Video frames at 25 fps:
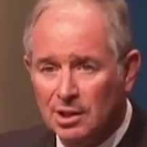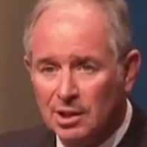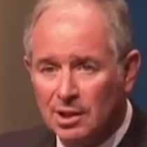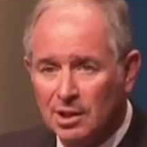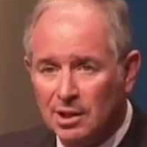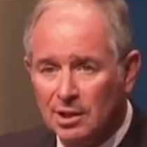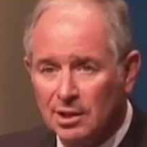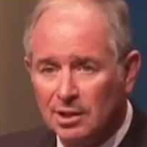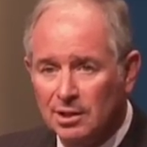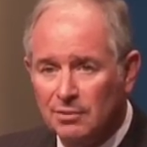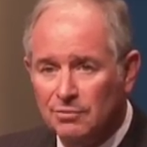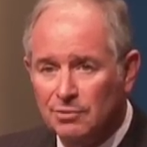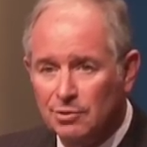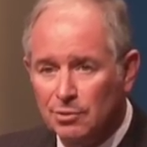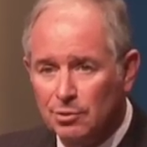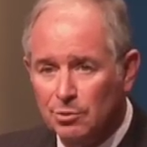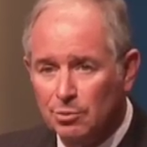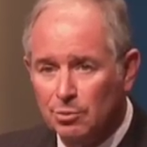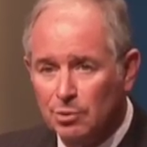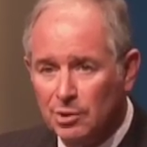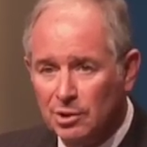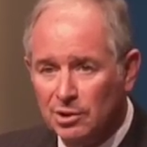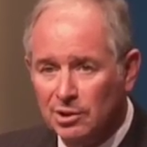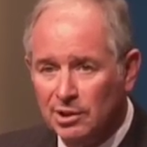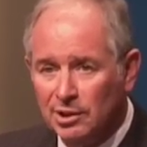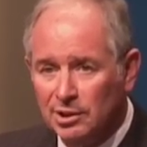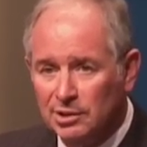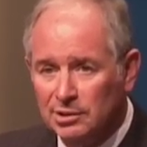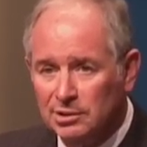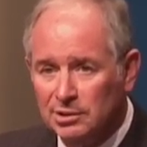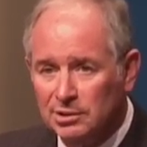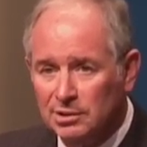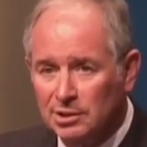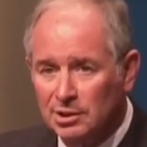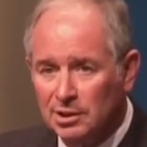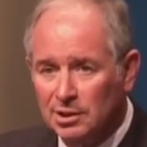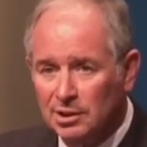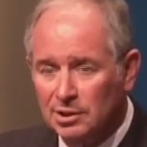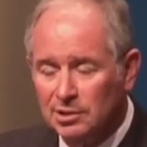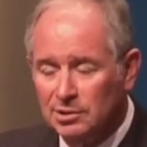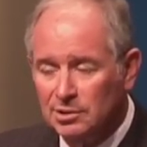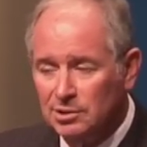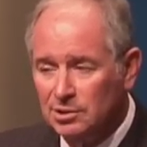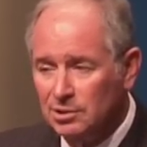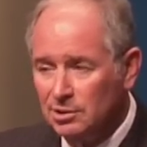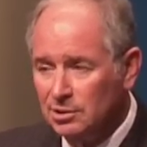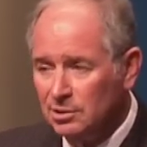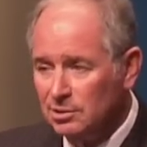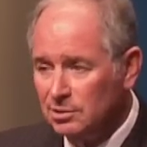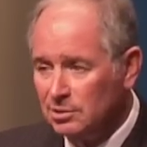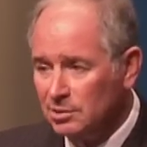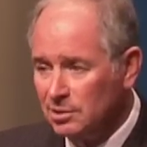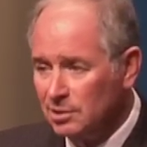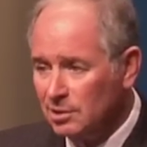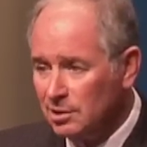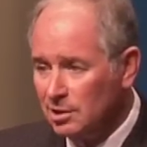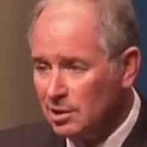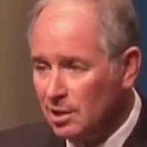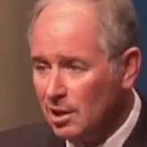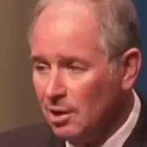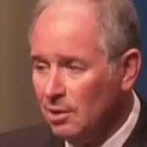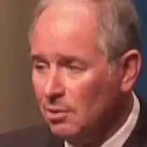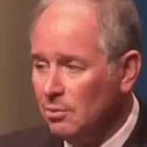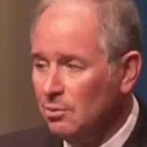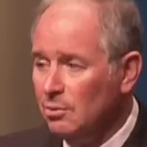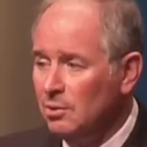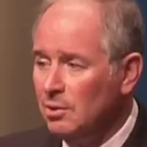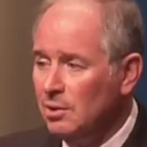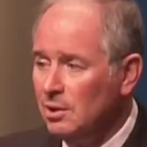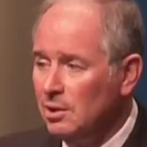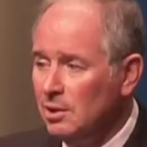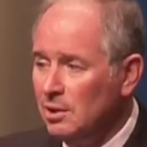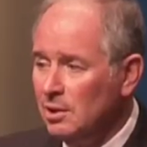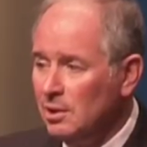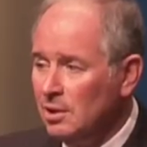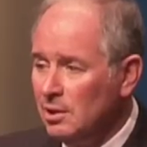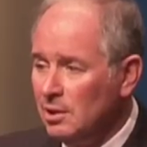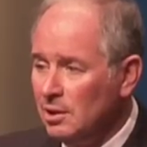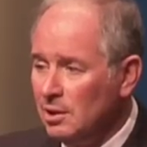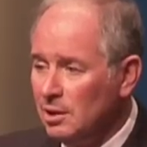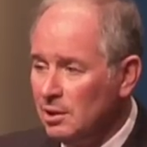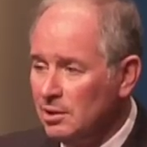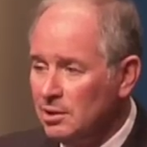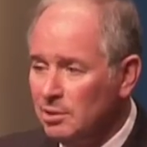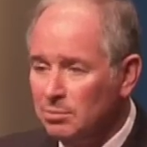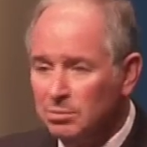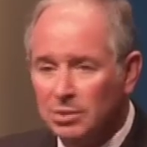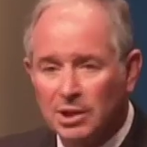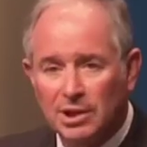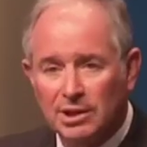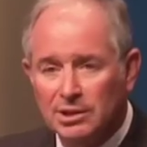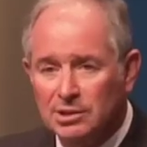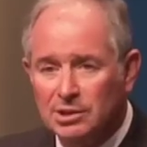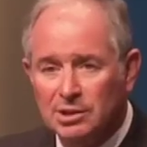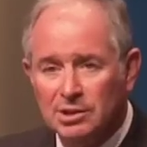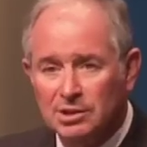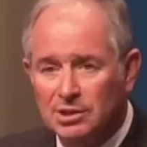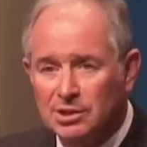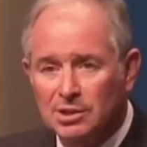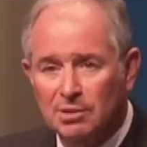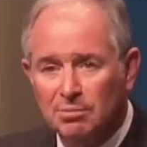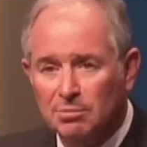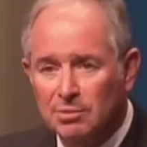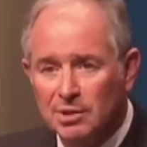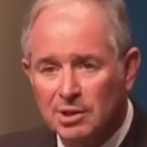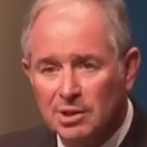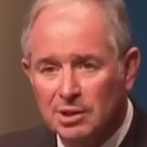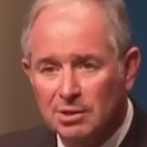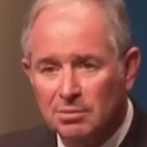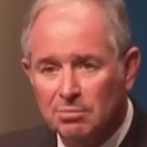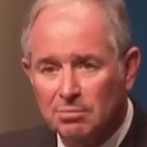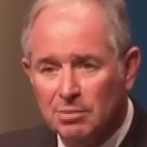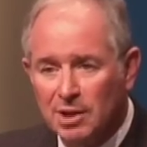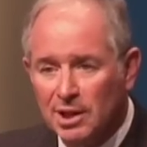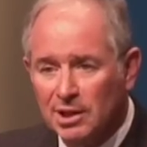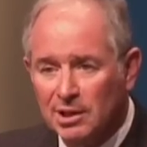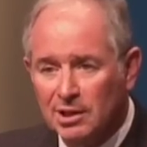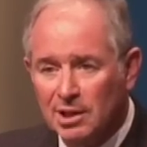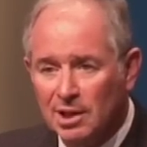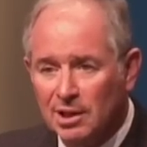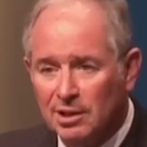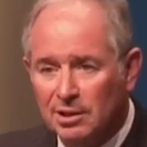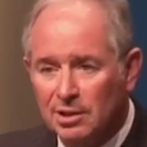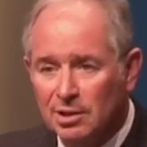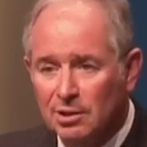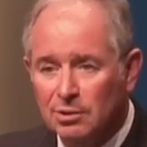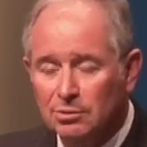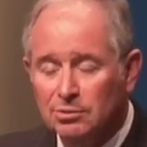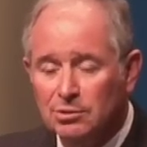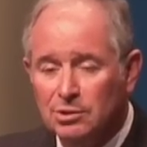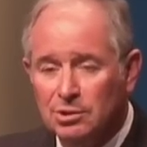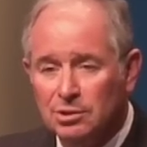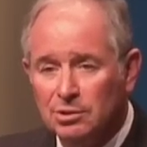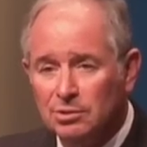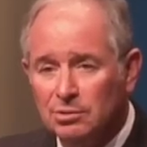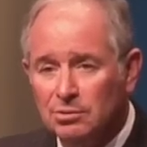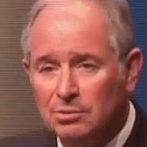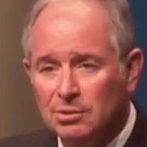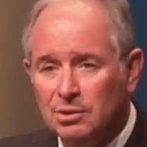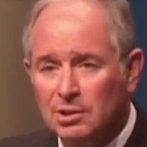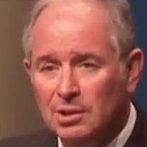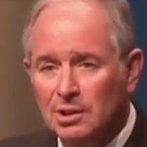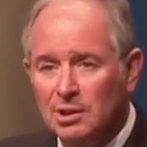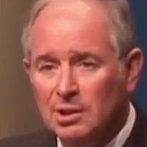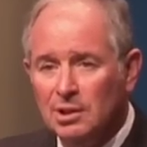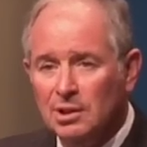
uh, if you're willing to, to go to places somebody might not go to,